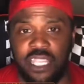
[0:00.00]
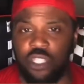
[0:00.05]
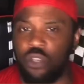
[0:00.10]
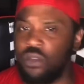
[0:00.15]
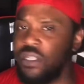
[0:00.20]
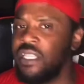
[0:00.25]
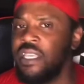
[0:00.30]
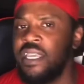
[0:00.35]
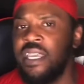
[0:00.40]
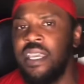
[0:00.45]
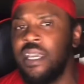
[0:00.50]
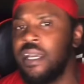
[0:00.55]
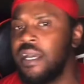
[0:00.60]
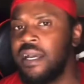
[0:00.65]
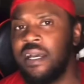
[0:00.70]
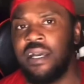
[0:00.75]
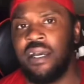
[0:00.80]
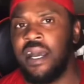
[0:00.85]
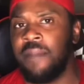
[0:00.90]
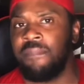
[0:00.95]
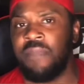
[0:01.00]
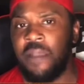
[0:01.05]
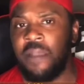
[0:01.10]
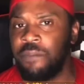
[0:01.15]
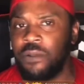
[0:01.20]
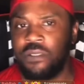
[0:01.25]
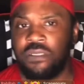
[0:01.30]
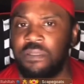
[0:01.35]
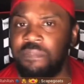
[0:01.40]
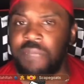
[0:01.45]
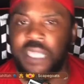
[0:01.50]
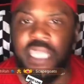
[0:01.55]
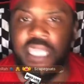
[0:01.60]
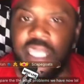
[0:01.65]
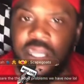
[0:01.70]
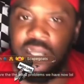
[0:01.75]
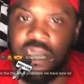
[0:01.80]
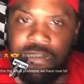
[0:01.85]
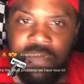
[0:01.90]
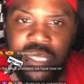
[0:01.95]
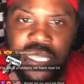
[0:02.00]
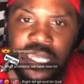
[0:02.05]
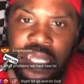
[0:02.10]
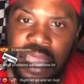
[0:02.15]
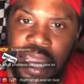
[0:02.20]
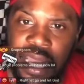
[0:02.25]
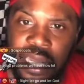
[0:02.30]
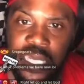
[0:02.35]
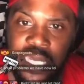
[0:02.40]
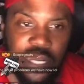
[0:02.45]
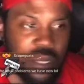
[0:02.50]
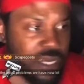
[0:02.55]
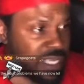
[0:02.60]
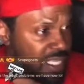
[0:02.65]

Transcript: You can, uh-uh, I'm not supposed to be here. Let me get out of here.